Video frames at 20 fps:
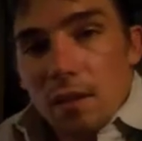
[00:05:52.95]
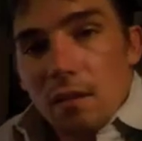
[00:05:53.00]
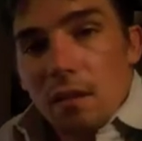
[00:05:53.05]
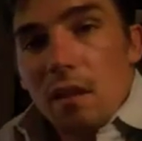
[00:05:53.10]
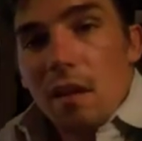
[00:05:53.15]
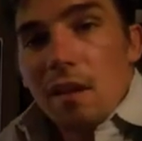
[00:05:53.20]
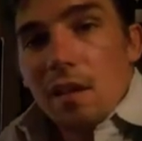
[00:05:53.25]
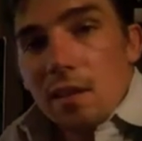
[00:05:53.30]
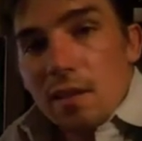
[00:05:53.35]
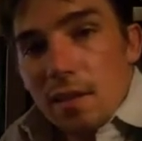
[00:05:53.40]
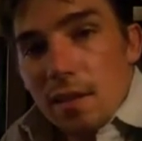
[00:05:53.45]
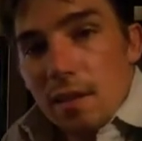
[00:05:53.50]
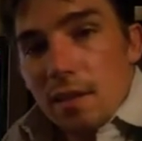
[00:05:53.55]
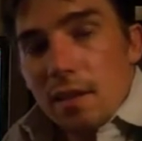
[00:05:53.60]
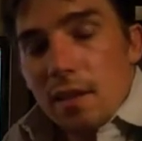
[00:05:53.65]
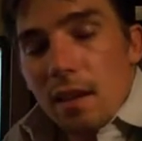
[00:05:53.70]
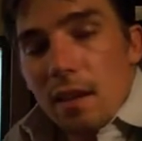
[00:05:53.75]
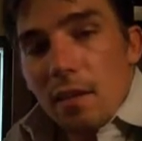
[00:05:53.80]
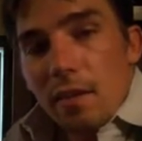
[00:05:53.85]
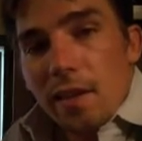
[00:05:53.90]
less
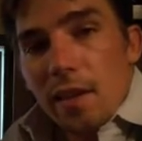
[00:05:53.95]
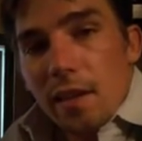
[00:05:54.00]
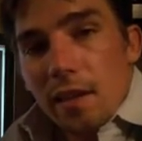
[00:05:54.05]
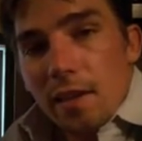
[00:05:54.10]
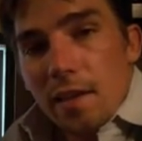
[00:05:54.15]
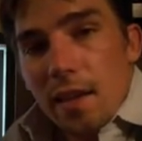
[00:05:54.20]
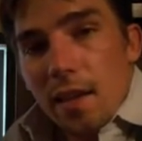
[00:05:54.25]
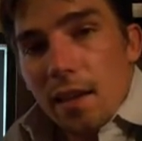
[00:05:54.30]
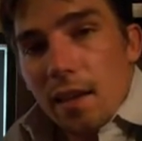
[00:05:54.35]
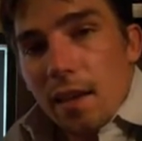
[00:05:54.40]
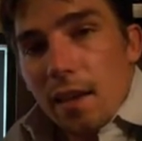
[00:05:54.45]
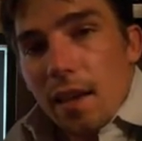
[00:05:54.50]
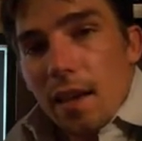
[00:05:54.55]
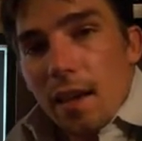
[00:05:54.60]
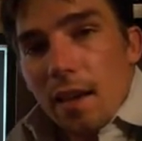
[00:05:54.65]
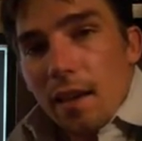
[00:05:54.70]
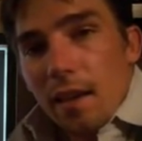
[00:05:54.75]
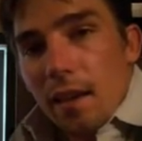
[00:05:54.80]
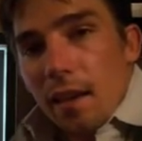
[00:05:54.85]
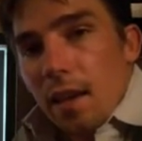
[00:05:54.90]
detail than a
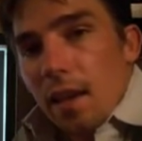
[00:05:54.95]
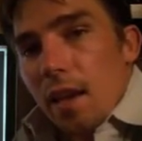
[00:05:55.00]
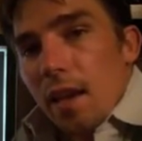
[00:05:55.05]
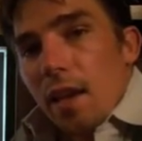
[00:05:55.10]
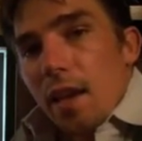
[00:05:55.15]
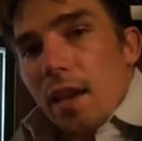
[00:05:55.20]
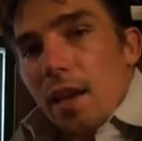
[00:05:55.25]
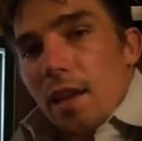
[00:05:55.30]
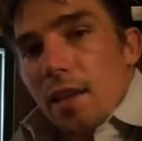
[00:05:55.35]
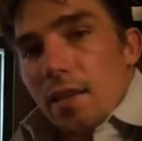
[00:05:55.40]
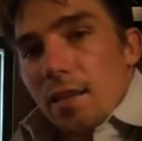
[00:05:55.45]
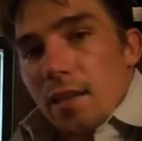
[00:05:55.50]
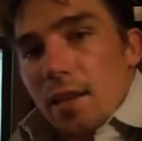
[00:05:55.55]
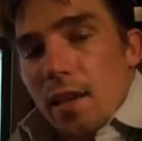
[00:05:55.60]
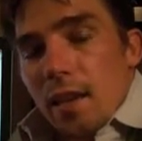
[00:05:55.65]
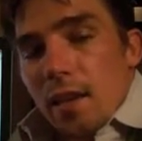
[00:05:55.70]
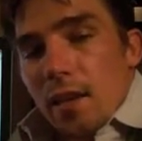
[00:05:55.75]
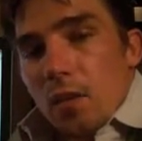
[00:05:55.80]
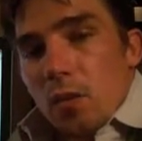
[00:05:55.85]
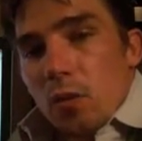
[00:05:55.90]
10K, is
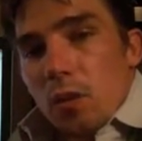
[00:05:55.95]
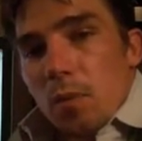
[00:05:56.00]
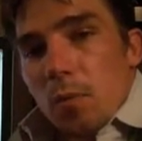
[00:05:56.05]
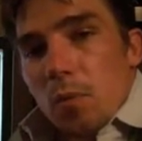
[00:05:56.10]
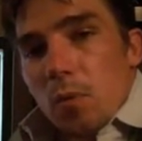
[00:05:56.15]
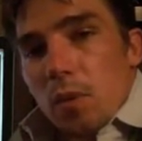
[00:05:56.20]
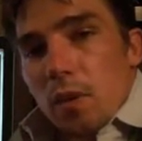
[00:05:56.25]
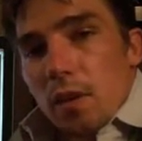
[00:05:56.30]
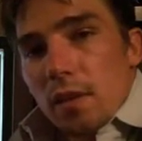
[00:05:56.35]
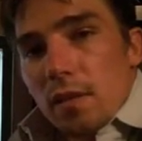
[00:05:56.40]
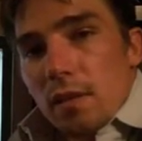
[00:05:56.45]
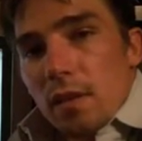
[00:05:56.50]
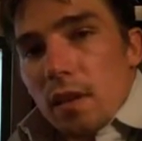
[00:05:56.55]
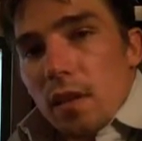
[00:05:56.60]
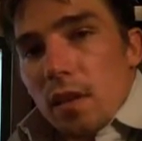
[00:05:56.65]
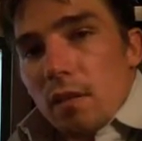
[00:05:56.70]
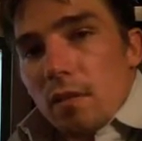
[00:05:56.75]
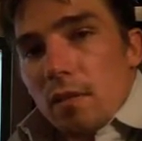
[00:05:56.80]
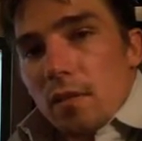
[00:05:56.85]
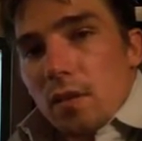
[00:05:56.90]
the annual report
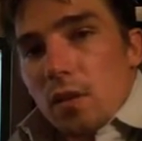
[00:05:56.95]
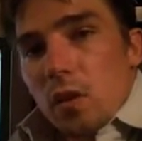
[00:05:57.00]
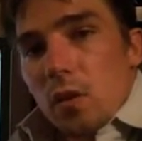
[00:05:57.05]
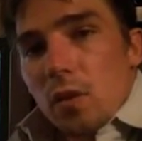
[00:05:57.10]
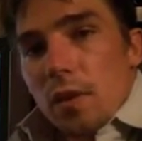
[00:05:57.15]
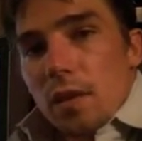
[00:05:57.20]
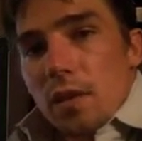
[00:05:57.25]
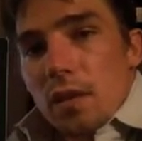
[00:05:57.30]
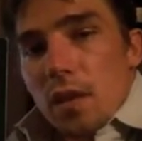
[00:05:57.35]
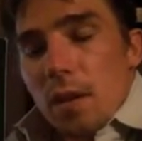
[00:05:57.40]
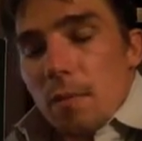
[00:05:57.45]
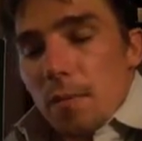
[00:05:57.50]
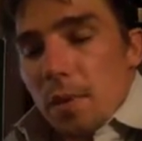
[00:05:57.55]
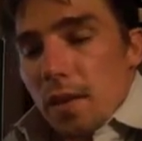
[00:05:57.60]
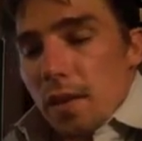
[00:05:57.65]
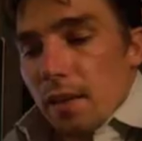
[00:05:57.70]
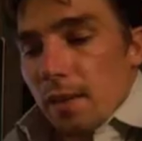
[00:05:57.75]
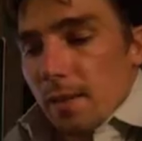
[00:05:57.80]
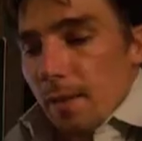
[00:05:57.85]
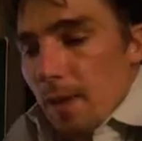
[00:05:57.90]
itself. So the
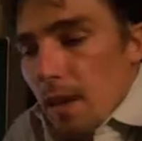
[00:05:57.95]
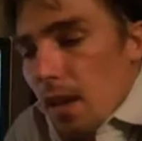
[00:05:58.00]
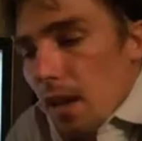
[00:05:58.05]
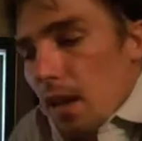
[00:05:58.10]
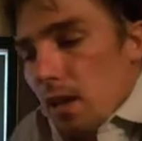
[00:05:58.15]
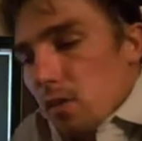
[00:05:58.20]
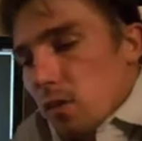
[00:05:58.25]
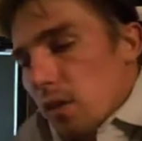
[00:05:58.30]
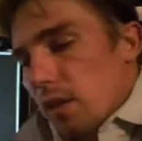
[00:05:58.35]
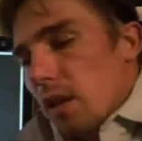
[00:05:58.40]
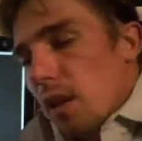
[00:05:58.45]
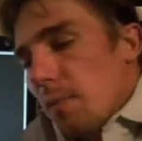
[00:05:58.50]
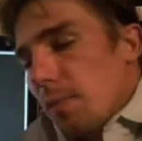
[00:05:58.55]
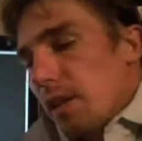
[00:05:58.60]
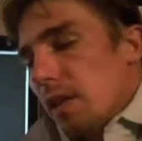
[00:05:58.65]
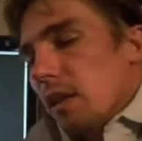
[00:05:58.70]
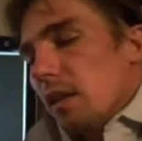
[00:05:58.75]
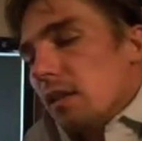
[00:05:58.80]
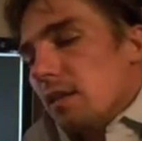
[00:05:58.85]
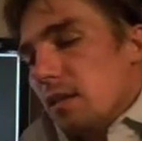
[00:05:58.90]
company
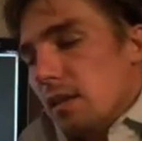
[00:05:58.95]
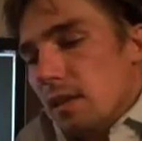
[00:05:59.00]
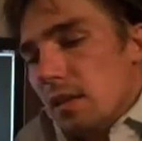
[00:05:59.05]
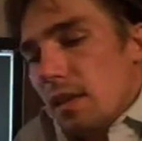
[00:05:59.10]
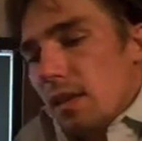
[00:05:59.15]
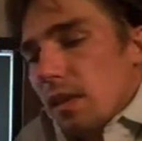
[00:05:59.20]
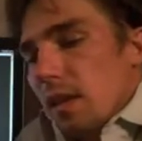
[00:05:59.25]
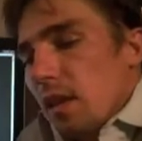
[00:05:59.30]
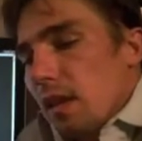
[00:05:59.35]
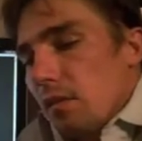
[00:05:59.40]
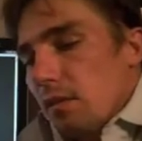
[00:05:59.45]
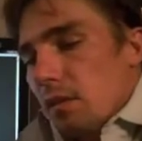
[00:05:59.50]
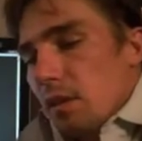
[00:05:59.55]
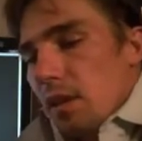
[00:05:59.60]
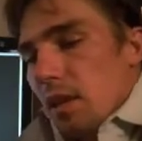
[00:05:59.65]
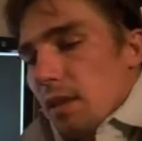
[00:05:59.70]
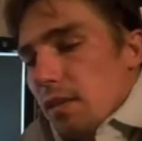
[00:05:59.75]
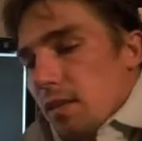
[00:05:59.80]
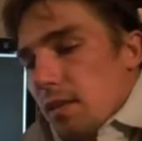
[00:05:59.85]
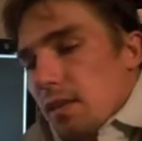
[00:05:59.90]
does the 10K for
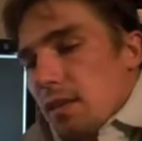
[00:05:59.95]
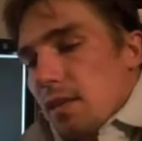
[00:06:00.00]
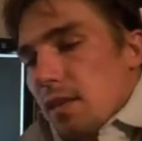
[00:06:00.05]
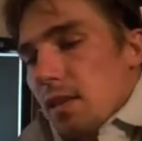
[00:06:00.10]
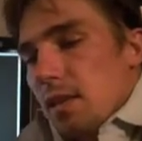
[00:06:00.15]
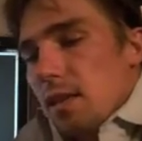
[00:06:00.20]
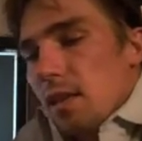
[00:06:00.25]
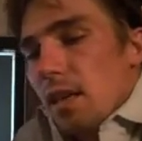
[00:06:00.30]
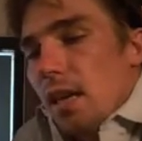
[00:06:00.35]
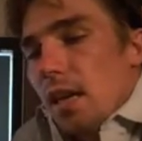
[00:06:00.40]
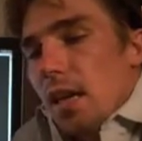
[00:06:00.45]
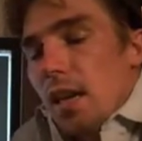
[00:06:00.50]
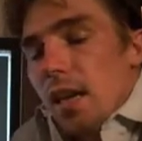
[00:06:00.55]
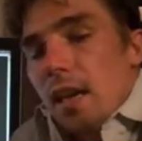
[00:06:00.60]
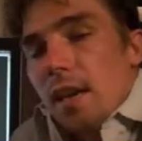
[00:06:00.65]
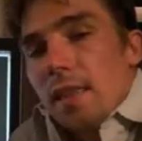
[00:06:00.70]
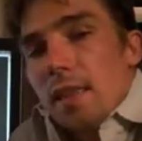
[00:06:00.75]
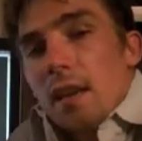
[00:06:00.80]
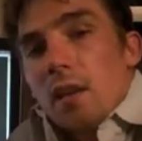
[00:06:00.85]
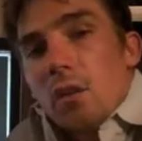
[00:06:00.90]
the SEC,
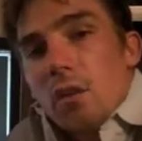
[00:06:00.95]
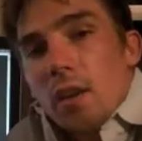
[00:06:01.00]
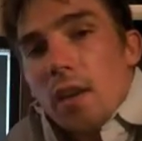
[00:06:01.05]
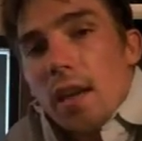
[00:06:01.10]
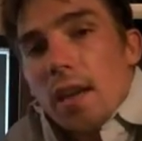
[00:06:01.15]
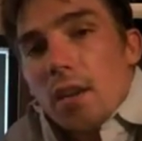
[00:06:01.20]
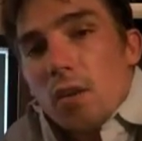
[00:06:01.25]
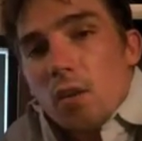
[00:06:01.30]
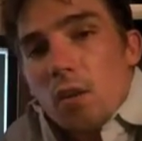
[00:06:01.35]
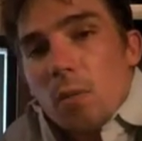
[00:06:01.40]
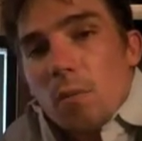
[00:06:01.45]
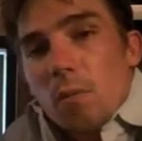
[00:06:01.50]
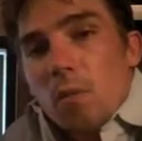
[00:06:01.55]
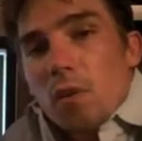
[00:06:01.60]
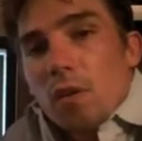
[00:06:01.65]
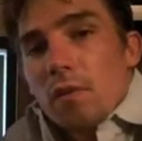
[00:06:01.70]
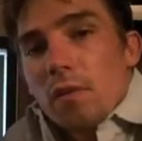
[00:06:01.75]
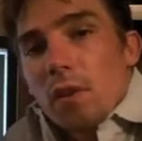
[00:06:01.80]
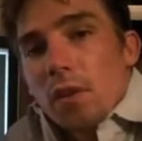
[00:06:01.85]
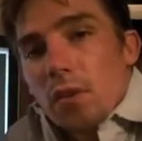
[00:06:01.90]
and they do an annual
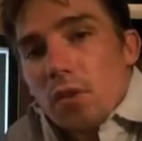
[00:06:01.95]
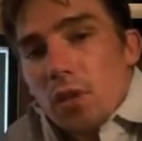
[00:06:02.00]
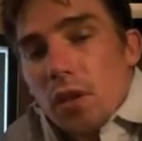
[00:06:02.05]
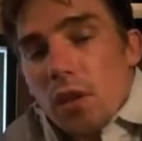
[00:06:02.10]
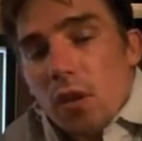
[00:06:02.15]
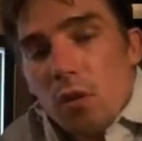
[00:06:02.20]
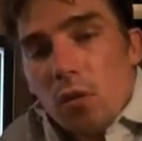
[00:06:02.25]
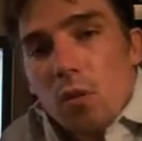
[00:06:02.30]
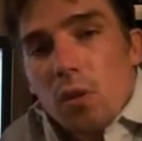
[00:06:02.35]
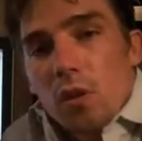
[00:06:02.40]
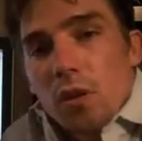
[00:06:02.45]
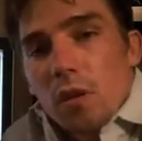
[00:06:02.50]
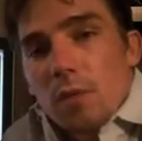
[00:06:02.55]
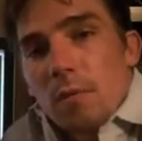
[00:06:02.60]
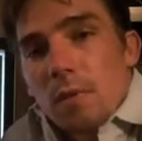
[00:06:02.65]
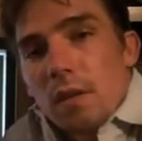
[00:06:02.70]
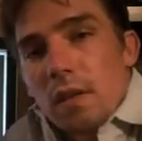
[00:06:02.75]
report for their shareholders,